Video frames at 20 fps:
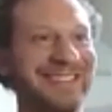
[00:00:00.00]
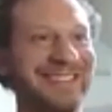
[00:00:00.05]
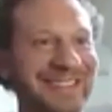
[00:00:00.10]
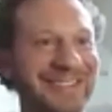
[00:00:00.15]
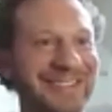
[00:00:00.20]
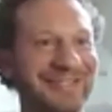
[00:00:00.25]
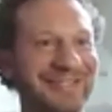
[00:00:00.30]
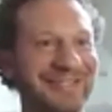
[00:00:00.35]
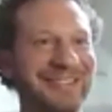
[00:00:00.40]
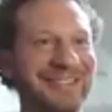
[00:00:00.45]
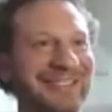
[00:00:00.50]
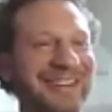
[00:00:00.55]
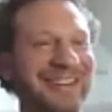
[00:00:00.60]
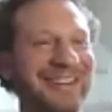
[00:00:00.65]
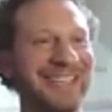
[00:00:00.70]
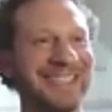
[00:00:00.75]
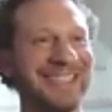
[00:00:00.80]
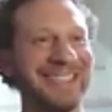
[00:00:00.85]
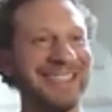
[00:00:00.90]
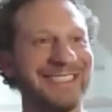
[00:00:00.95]
we're
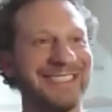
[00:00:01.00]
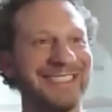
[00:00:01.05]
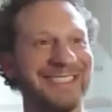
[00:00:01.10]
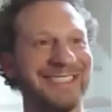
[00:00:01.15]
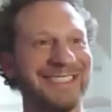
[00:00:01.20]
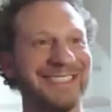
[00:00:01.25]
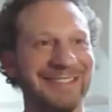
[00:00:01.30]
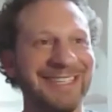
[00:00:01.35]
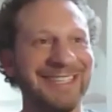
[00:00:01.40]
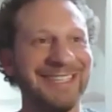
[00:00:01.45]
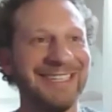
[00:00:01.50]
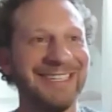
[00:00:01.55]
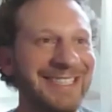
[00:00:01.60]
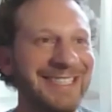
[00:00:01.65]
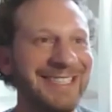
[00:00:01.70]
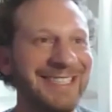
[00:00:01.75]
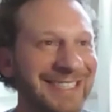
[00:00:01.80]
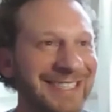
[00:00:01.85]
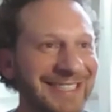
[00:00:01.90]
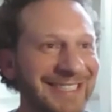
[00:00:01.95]
rocking
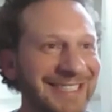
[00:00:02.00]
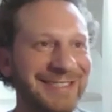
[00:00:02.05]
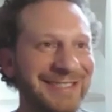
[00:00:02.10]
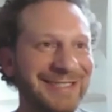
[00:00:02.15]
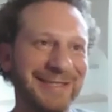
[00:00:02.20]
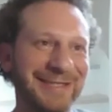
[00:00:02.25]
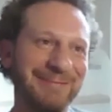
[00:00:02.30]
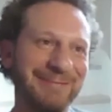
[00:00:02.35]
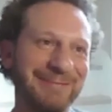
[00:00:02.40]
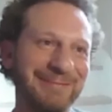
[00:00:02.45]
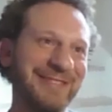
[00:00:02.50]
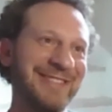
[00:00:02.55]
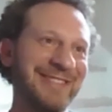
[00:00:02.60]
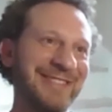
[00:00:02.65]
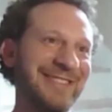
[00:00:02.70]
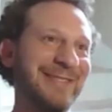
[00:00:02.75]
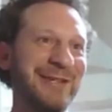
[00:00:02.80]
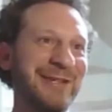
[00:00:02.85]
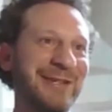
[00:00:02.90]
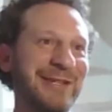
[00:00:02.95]
some
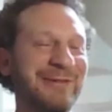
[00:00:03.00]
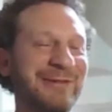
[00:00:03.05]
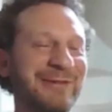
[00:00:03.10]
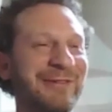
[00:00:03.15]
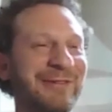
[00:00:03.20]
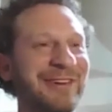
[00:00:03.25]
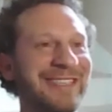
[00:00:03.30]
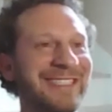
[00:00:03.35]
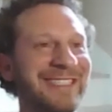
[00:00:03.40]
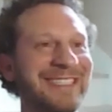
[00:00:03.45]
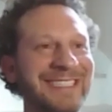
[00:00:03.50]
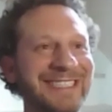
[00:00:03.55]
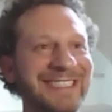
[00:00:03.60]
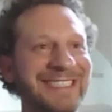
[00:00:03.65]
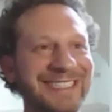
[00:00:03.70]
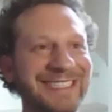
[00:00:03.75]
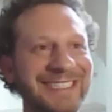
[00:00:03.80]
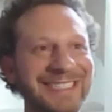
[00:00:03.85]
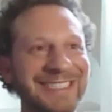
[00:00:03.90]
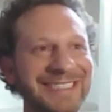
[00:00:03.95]
good quarantine
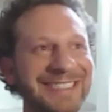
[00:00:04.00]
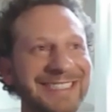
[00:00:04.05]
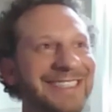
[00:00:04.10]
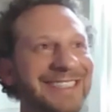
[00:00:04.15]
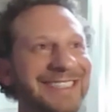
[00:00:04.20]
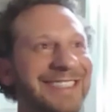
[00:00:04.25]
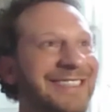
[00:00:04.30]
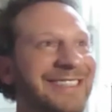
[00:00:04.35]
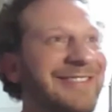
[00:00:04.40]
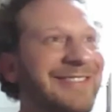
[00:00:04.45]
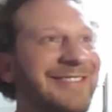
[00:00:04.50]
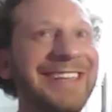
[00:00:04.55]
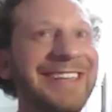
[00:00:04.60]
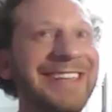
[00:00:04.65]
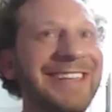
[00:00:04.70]
tees right now.